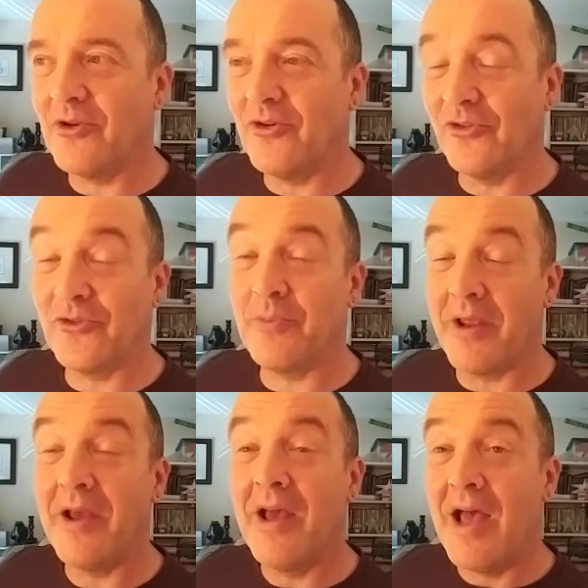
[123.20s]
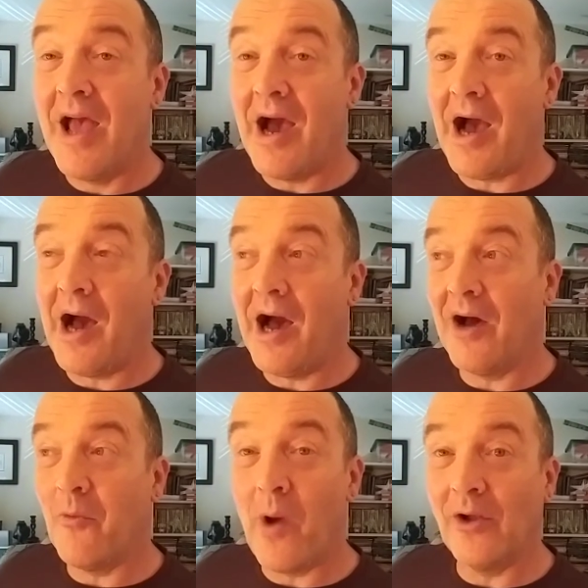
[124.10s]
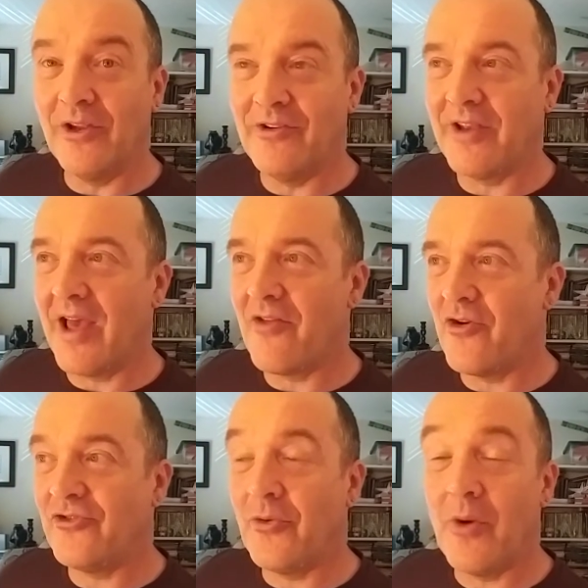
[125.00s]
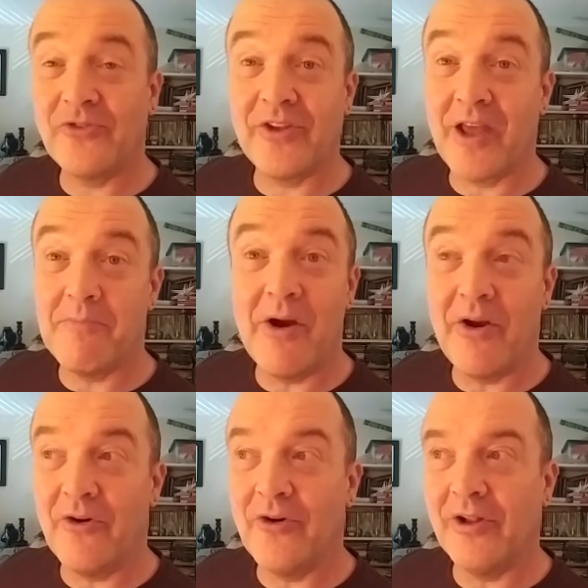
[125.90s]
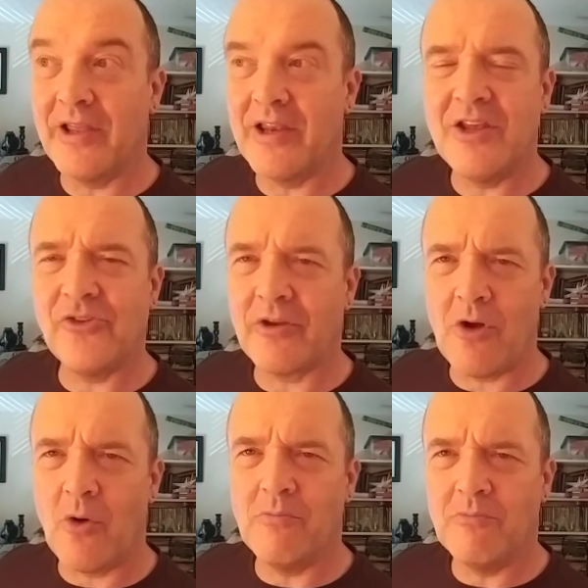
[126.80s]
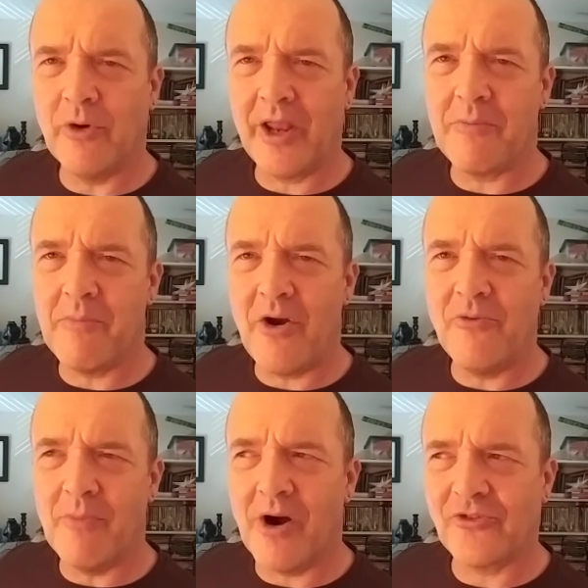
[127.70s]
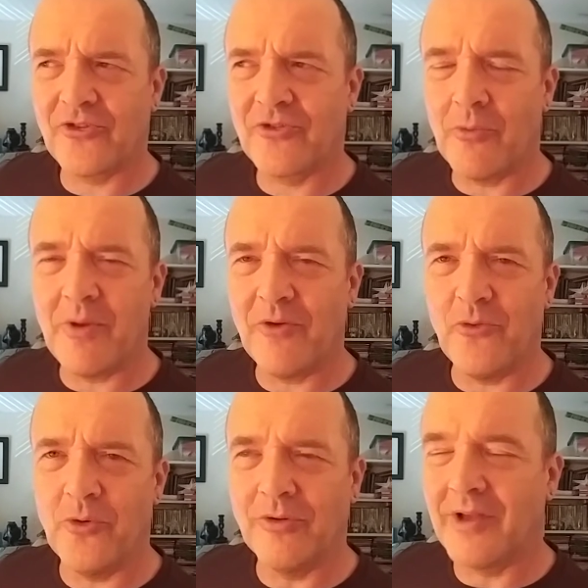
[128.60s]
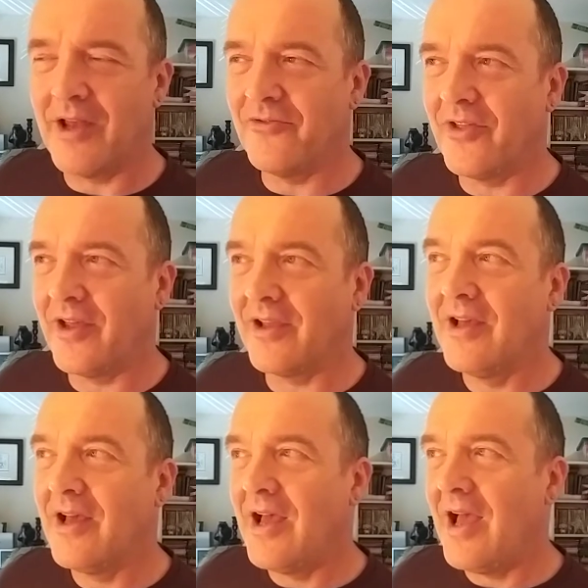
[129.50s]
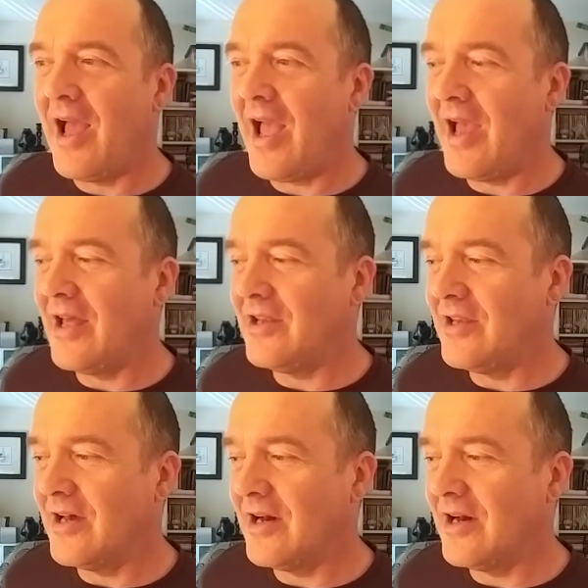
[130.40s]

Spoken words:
You'll just be welded together. And she wants to get married early. And he's like, no, we're getting married in March. Don't be a fool, kind of thing. And